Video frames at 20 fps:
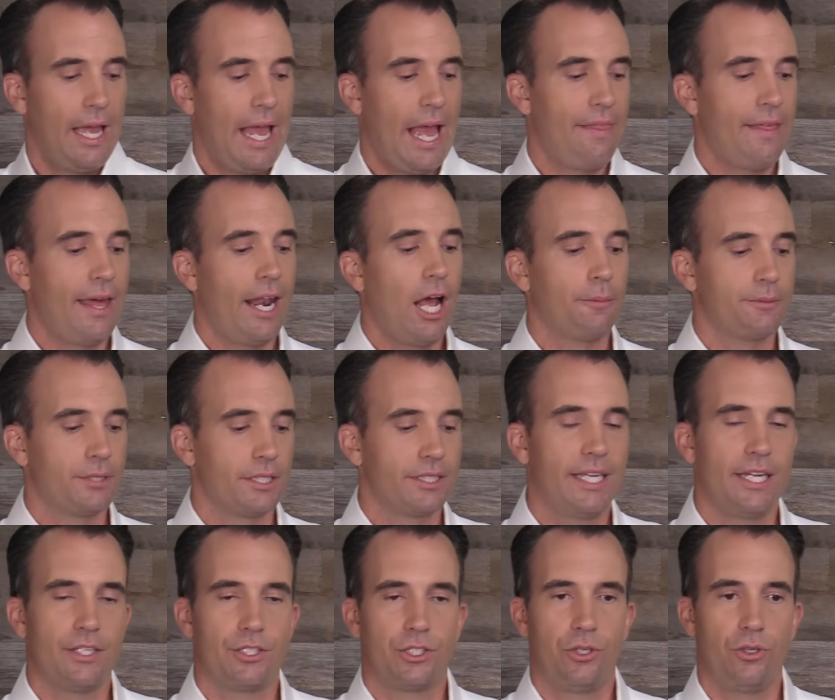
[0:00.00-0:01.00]
And that helps us
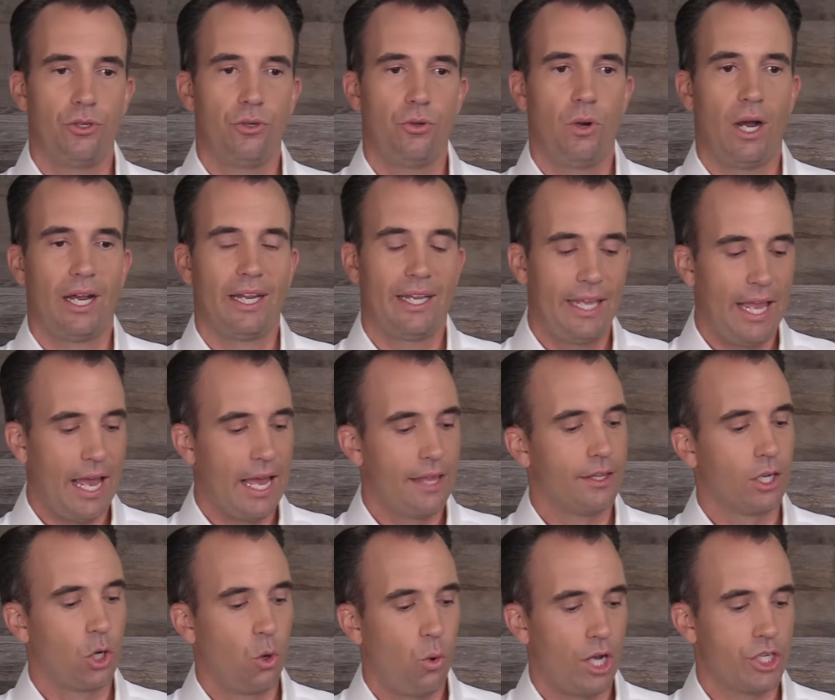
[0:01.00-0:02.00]
get to, again,
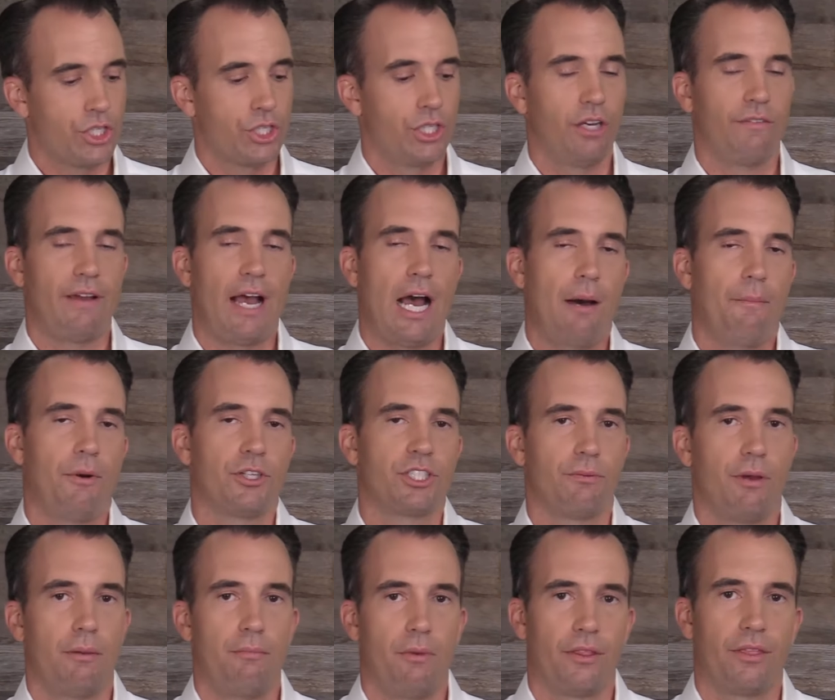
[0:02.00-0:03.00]
the question of how much
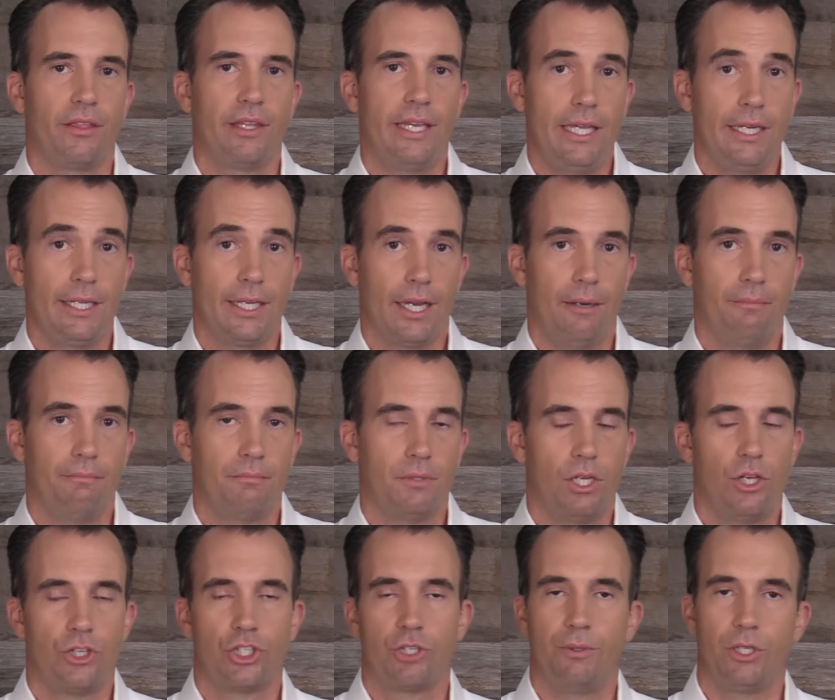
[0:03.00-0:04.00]
of my monthly income
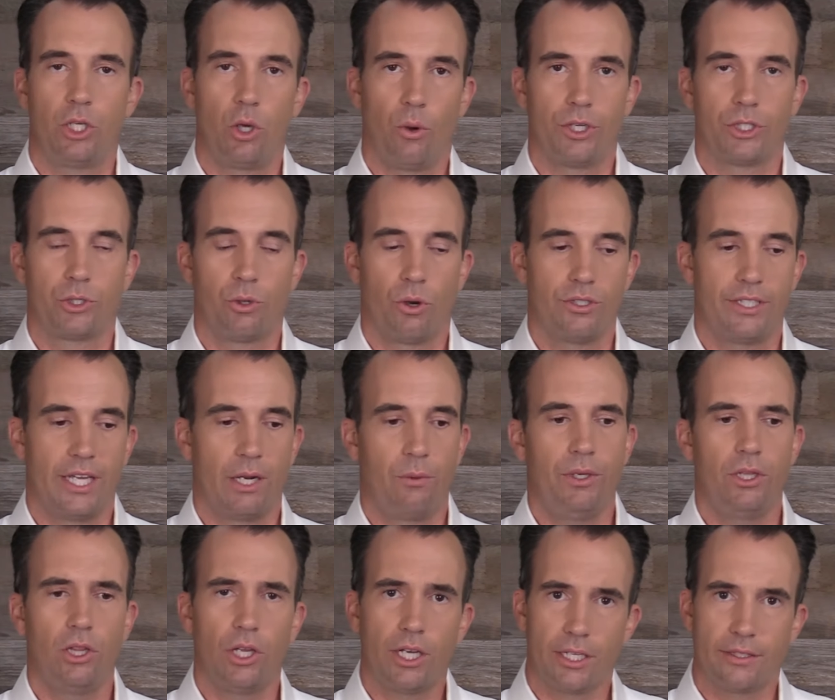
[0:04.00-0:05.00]
should be going towards that. And
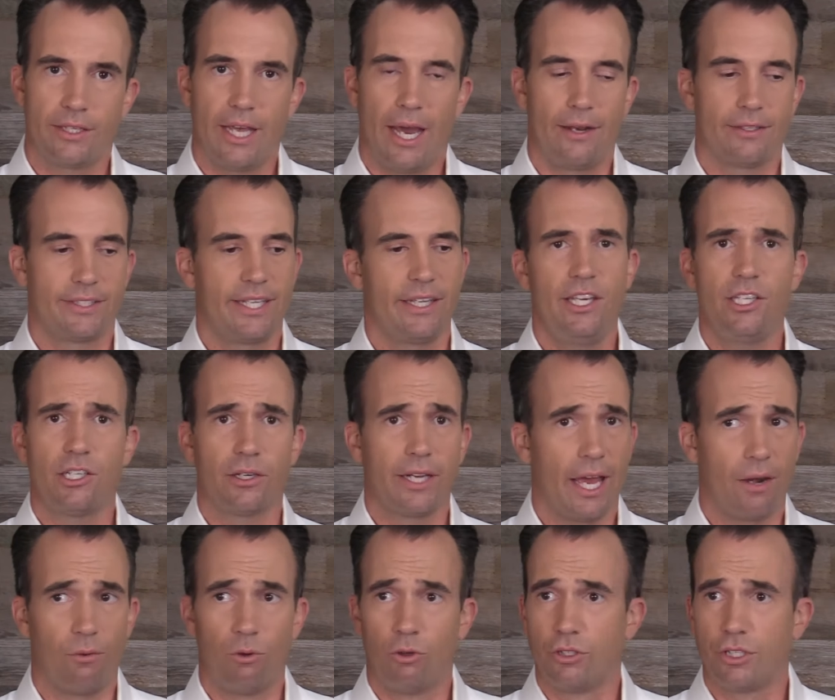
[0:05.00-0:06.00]
we look at that. Say, so these are,
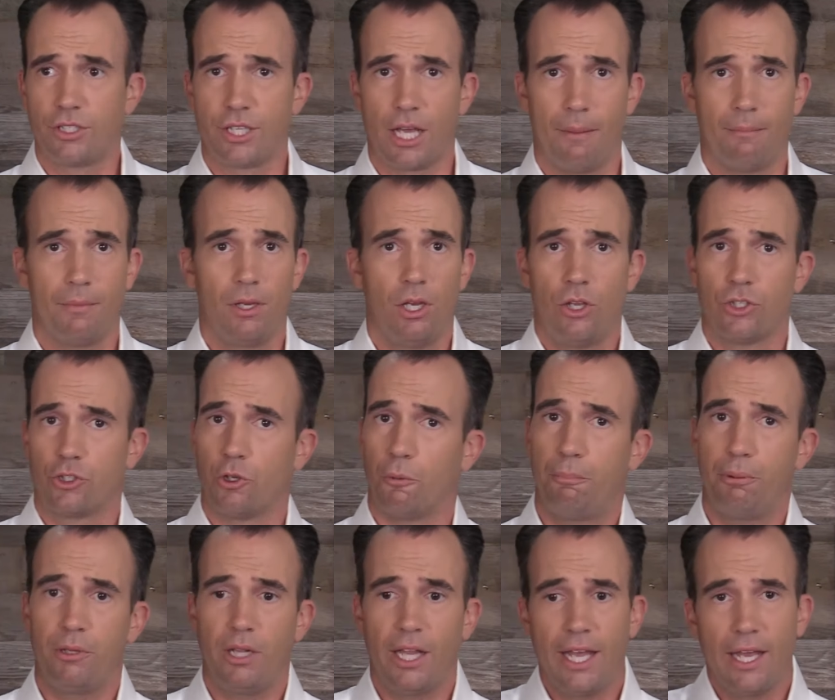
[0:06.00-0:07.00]
again, rules of thumb. So
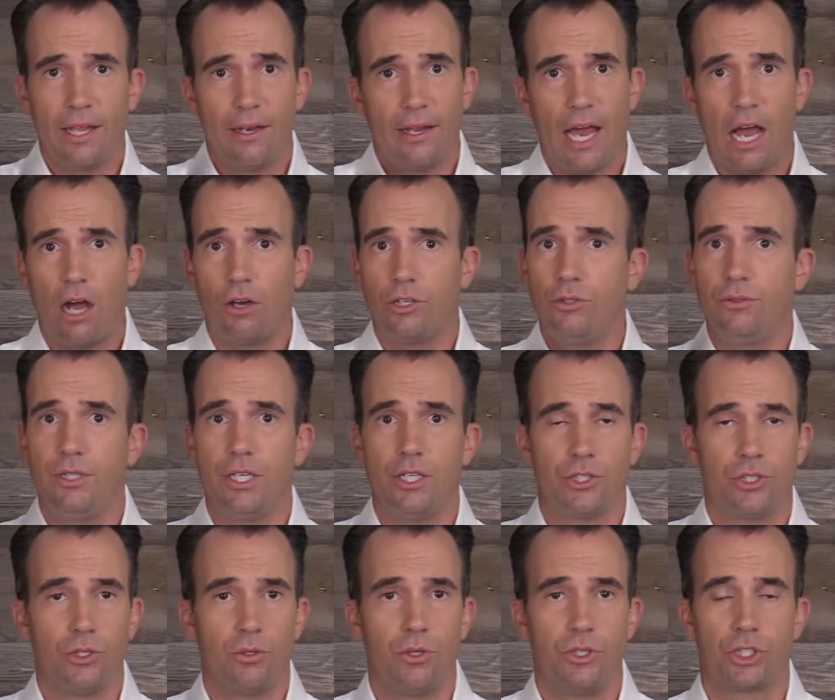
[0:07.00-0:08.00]
play it how you
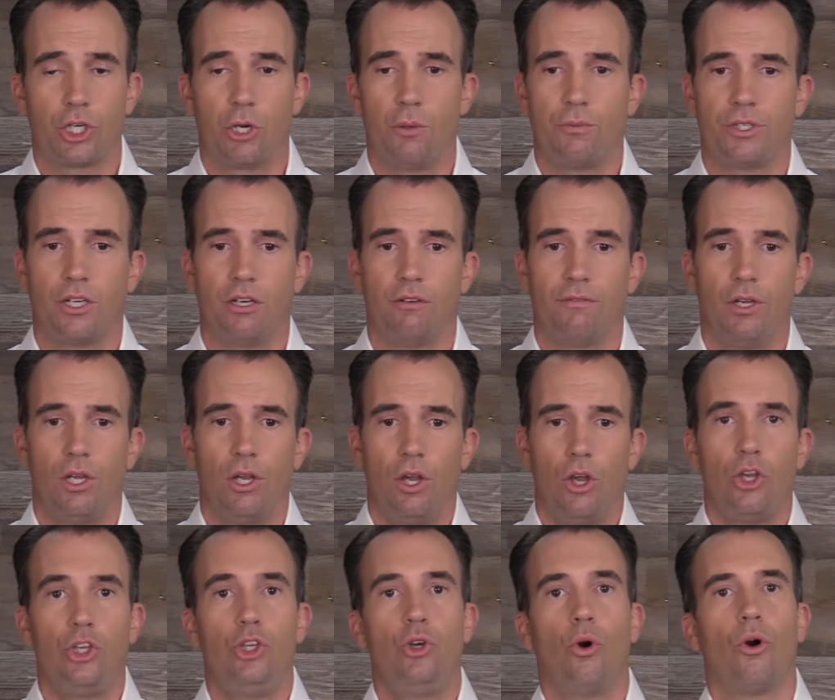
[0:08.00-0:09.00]
need to in terms of
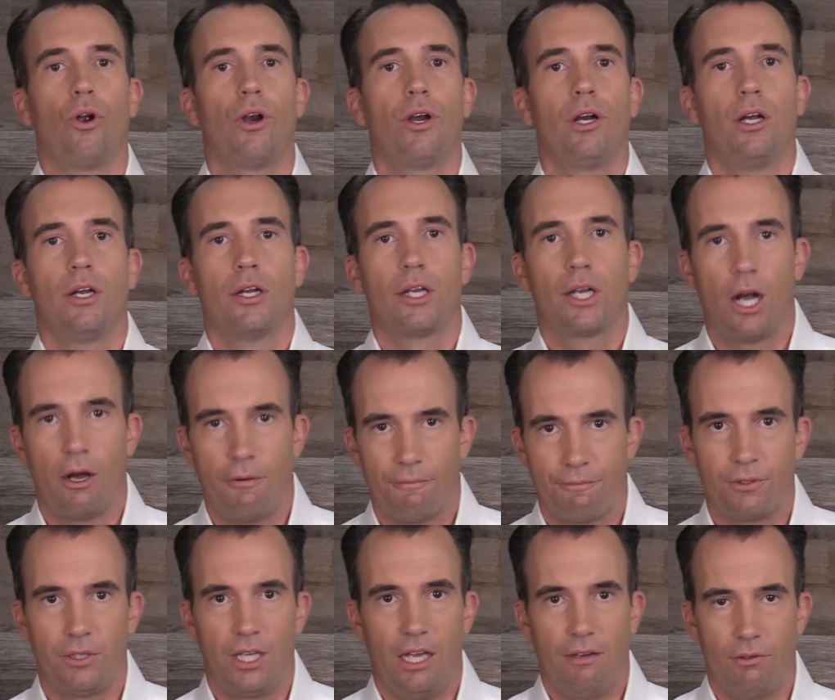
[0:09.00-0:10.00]
your
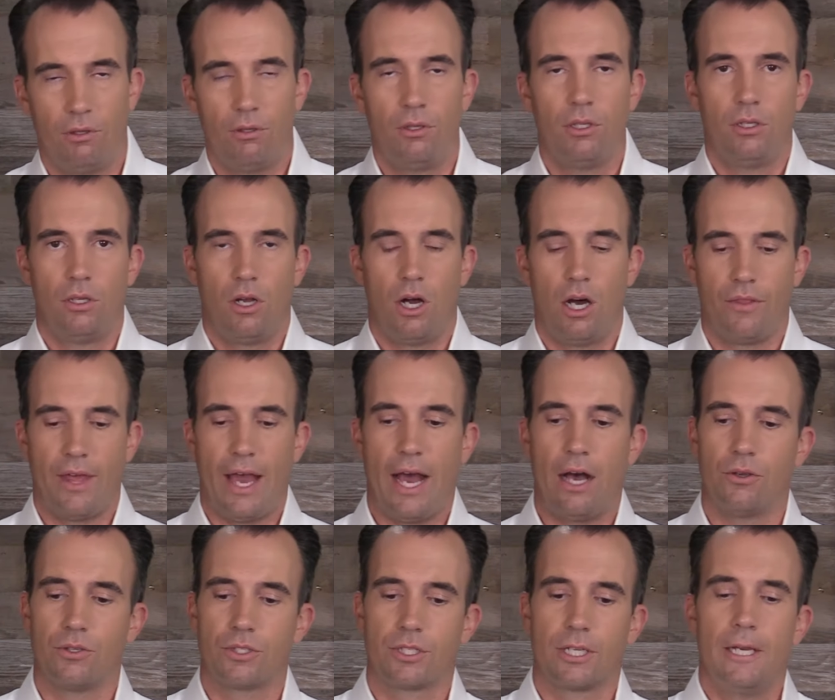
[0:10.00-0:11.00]
comfort level on the
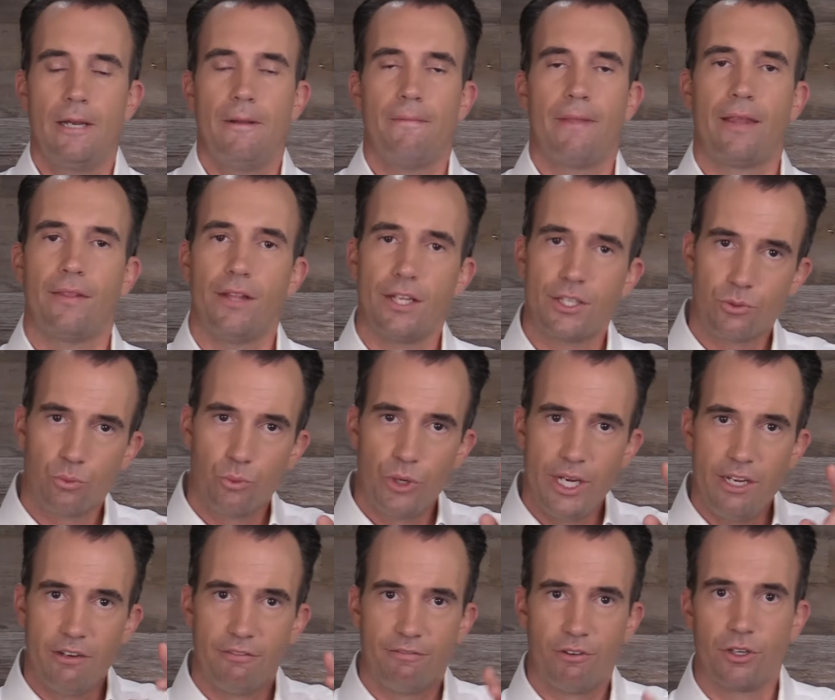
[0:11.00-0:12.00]
house. And let's
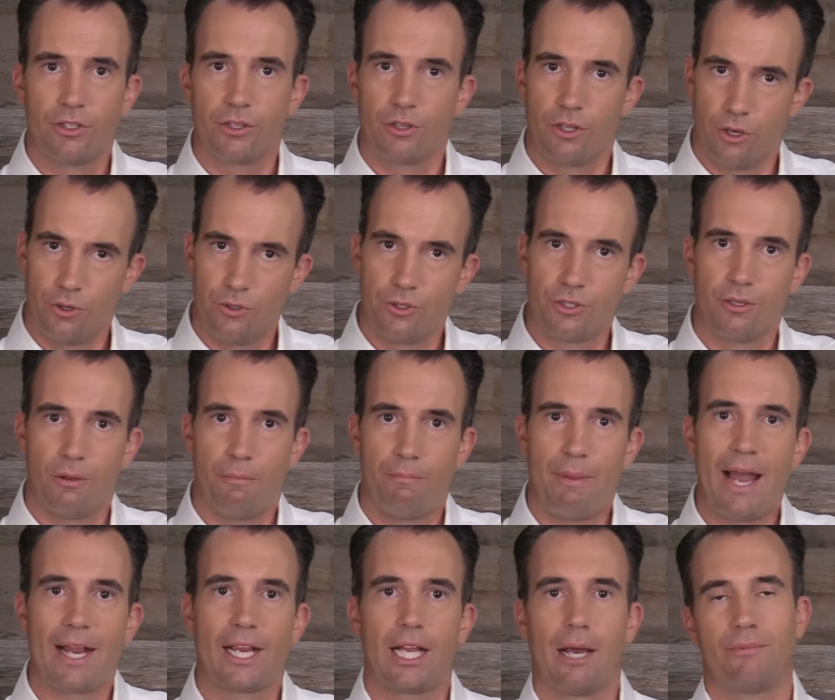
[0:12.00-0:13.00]
reinvert those
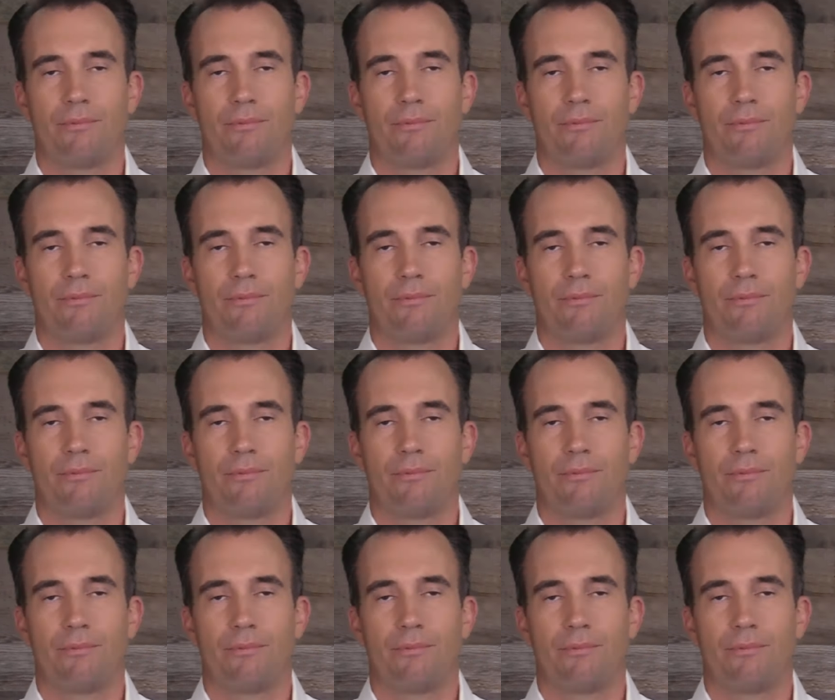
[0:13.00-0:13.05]
back